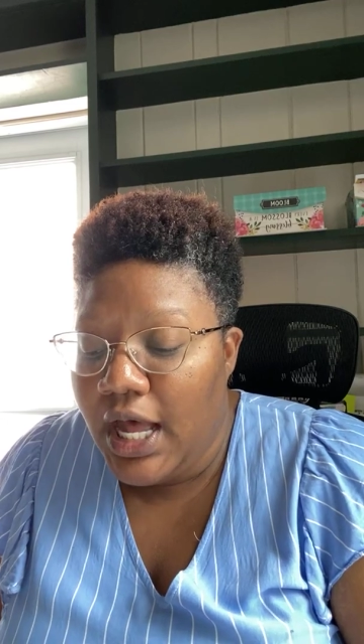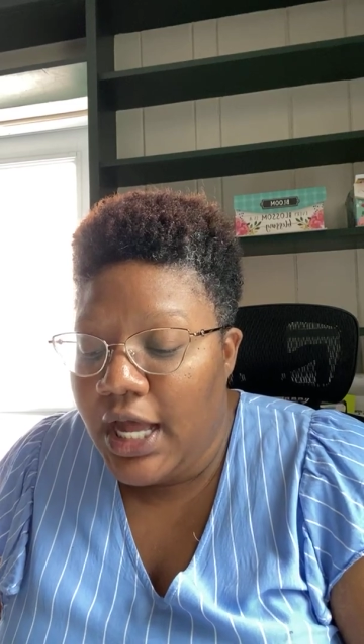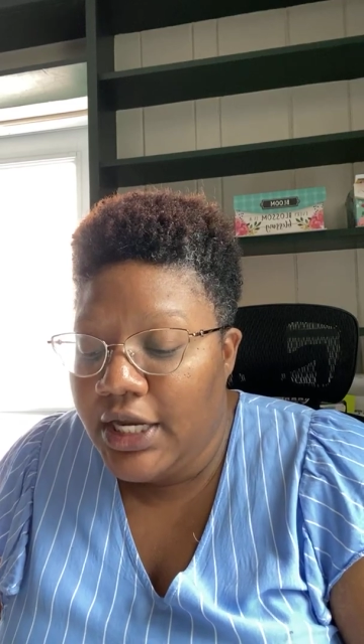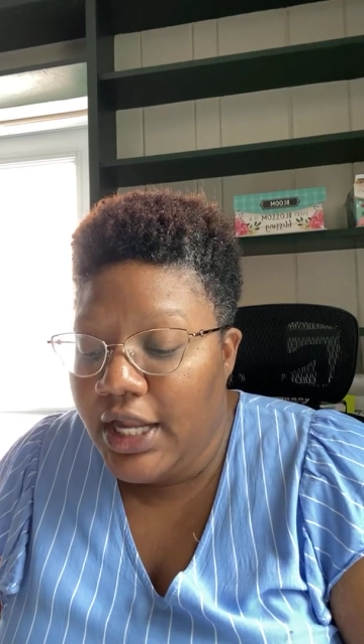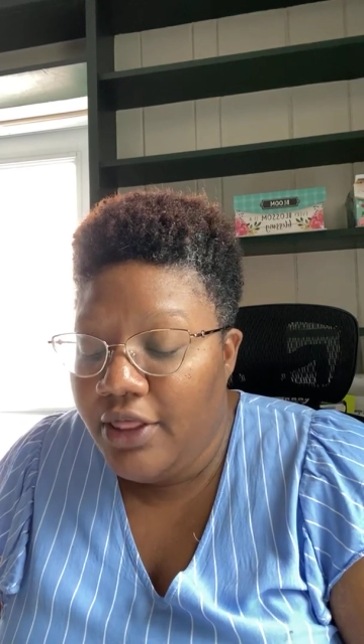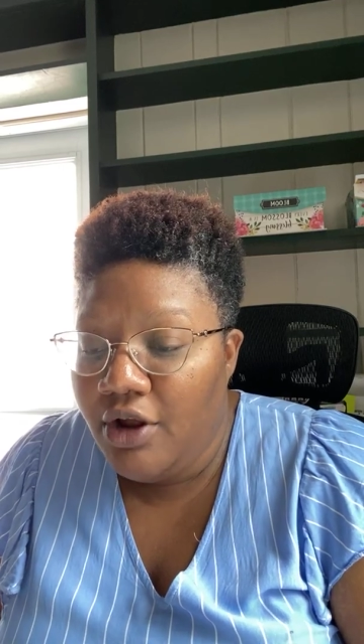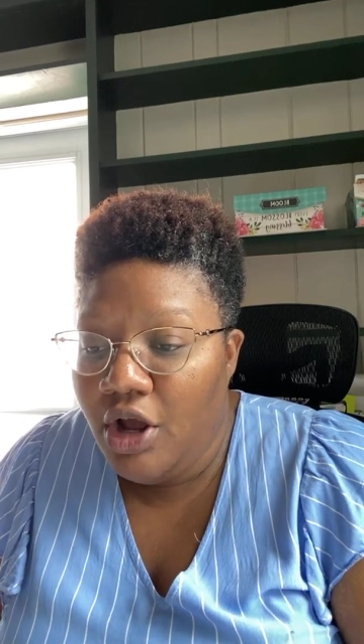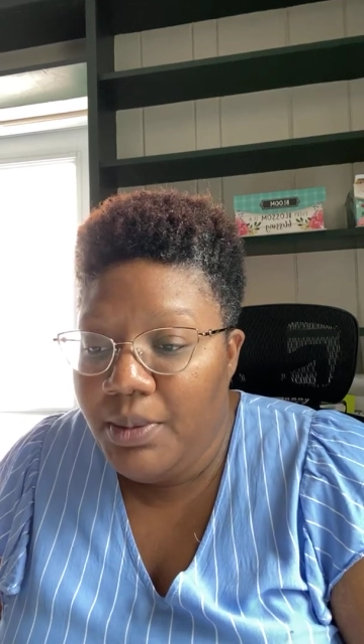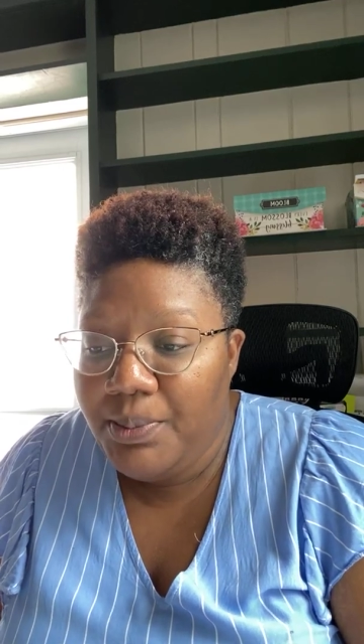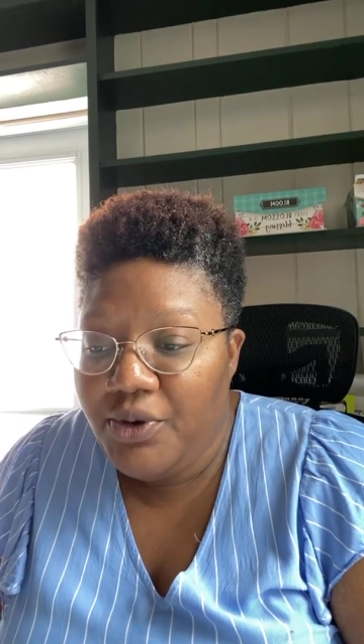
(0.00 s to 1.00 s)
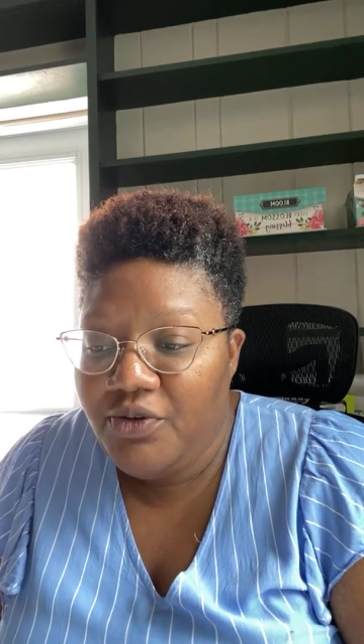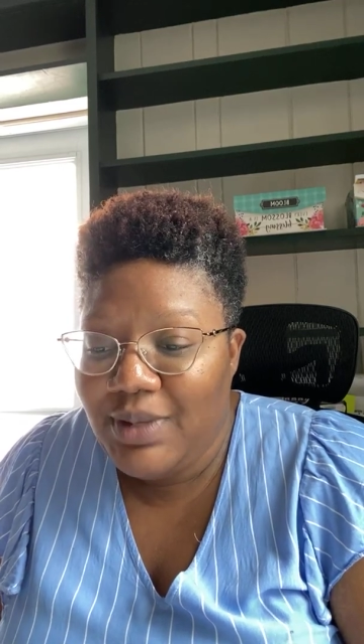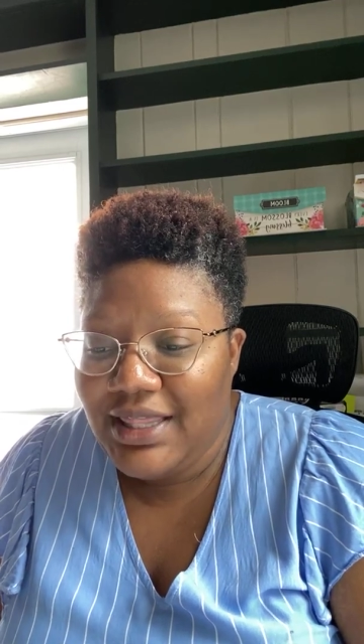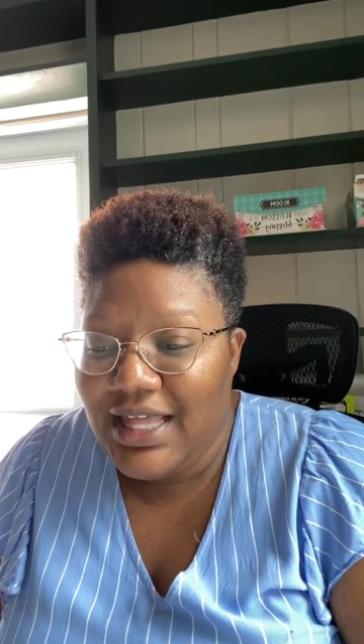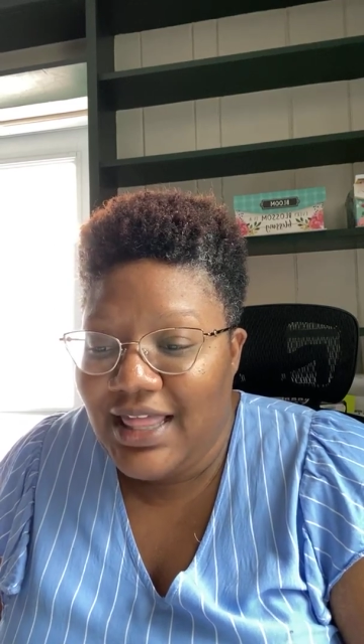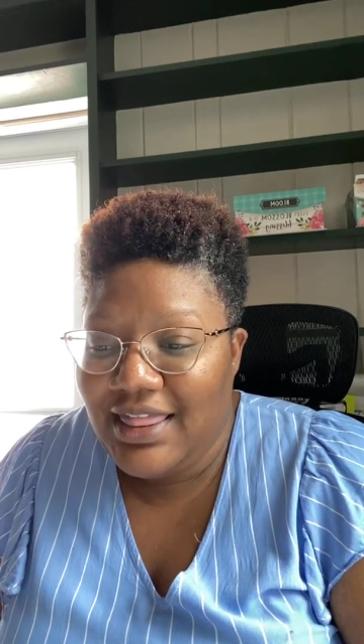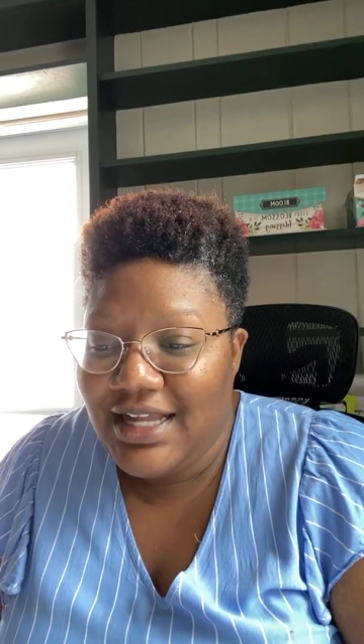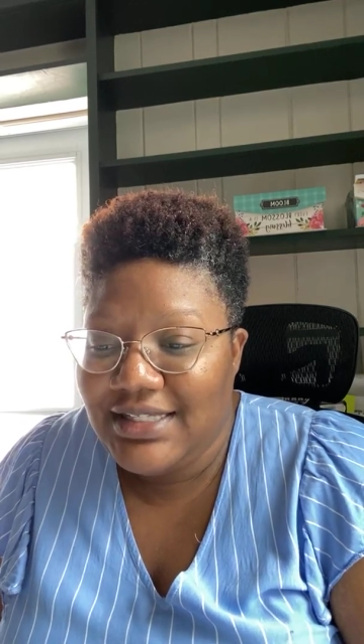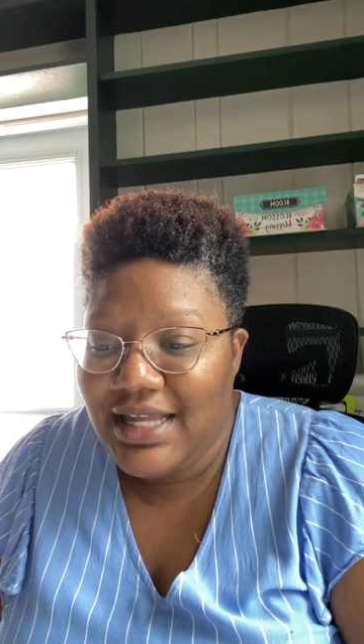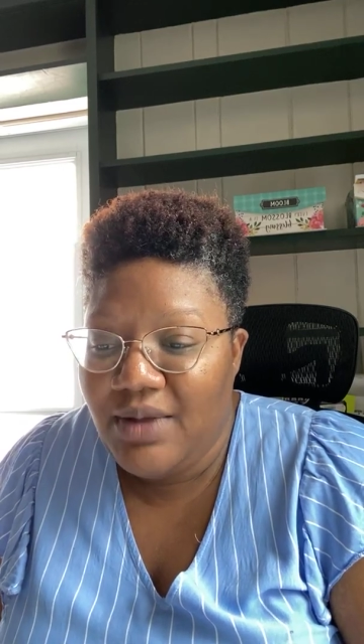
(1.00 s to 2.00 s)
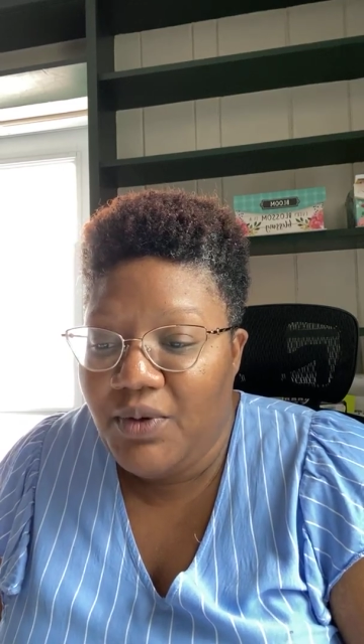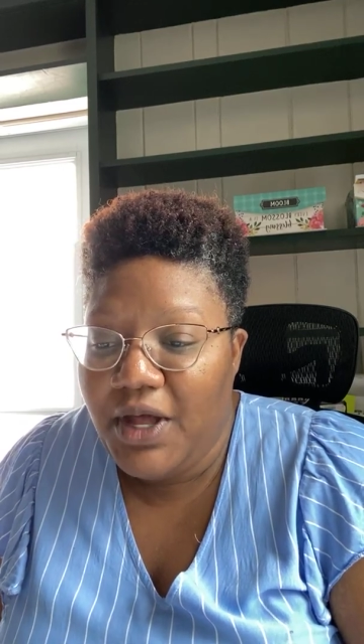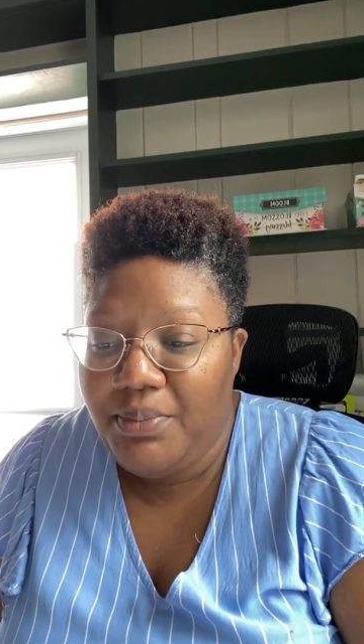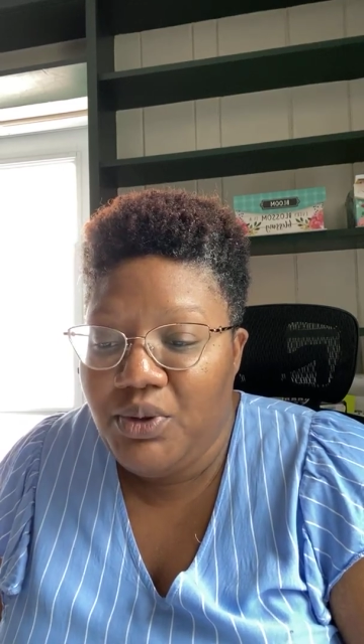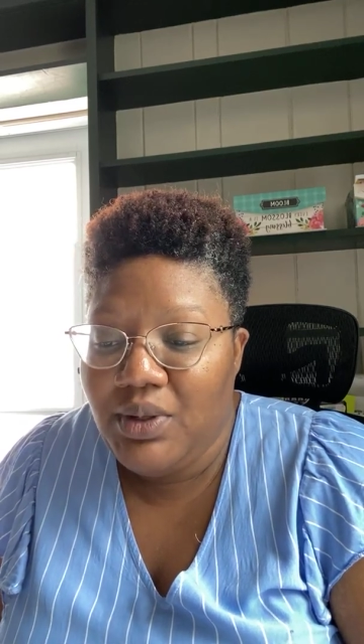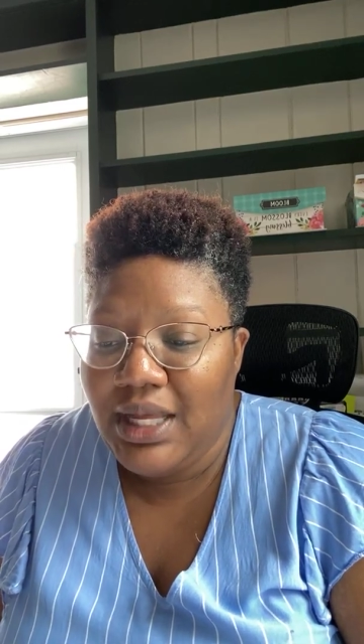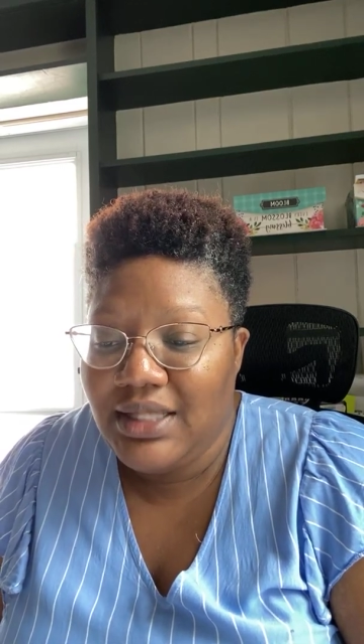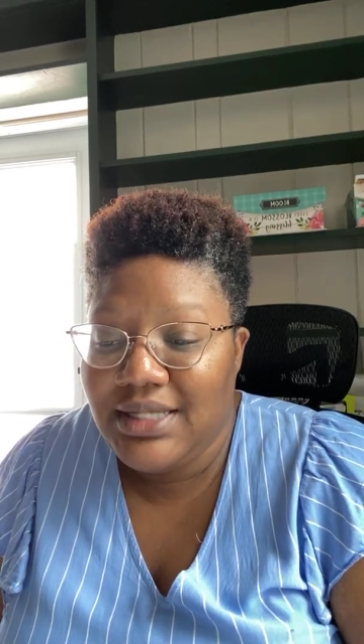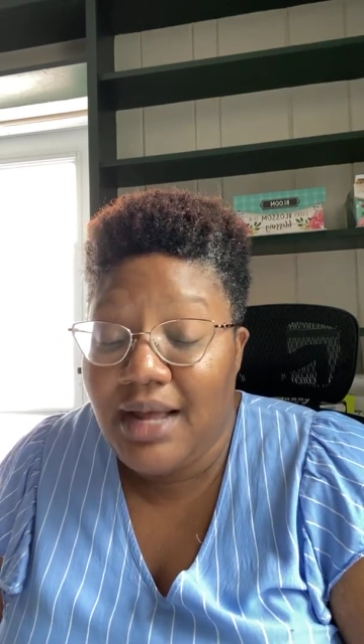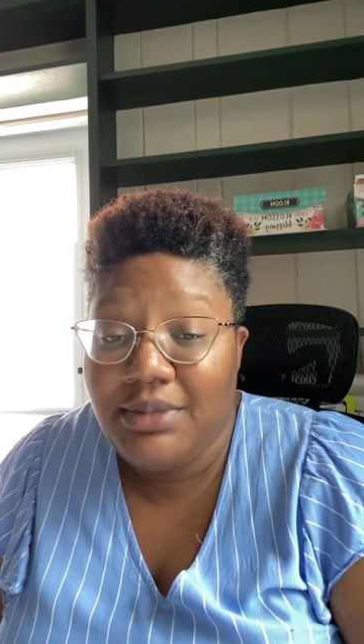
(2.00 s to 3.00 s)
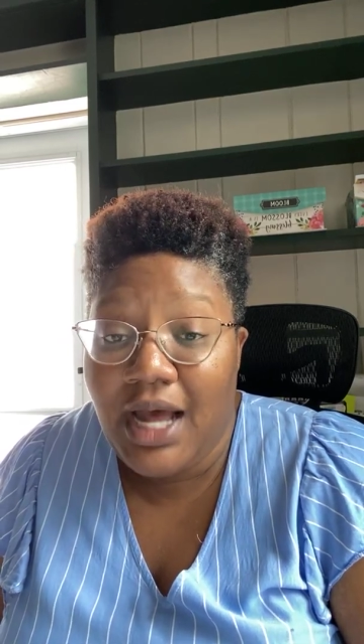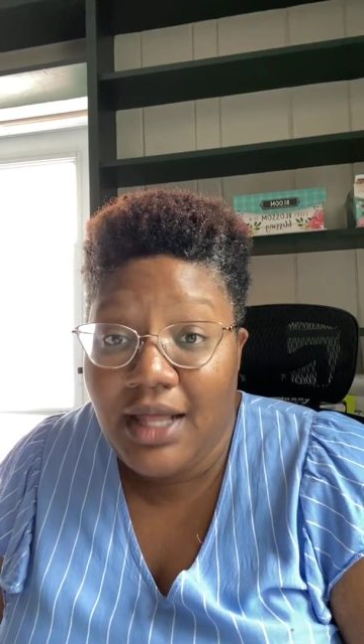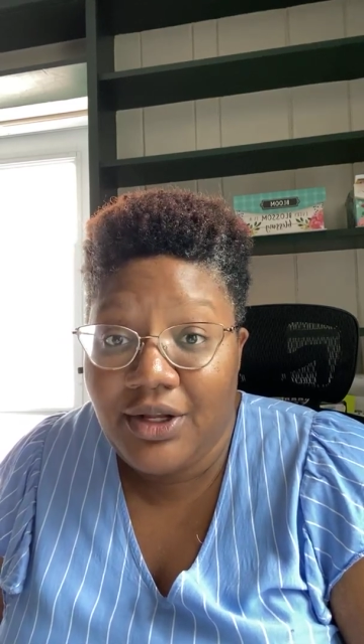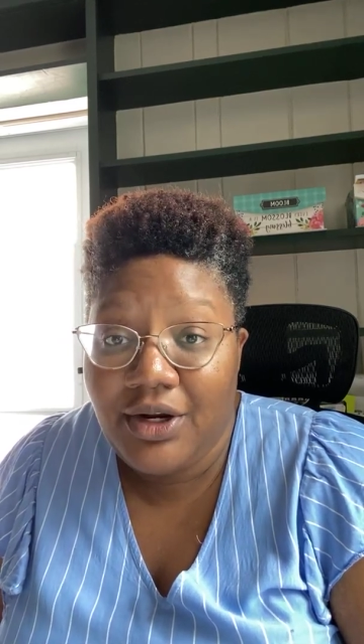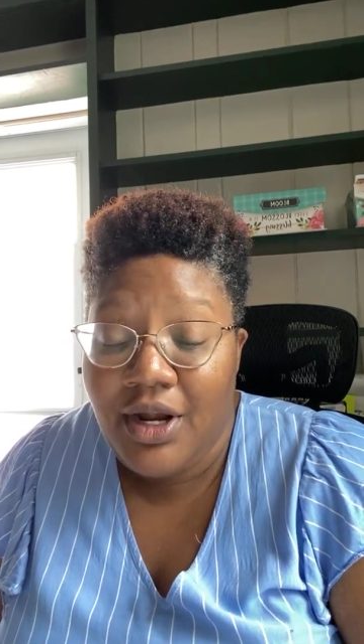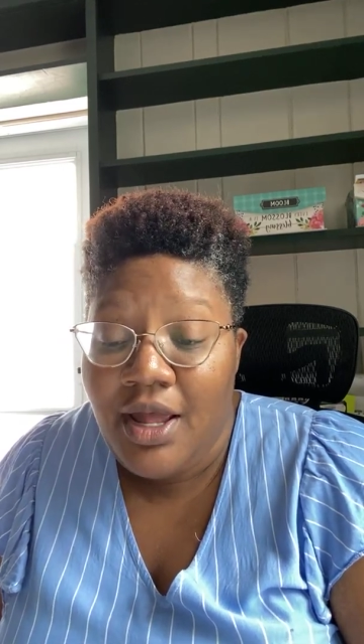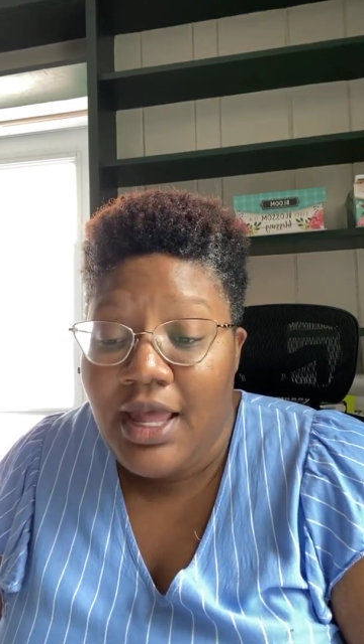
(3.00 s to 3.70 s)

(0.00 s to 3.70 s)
Another home improvement that they said will help you get top dollar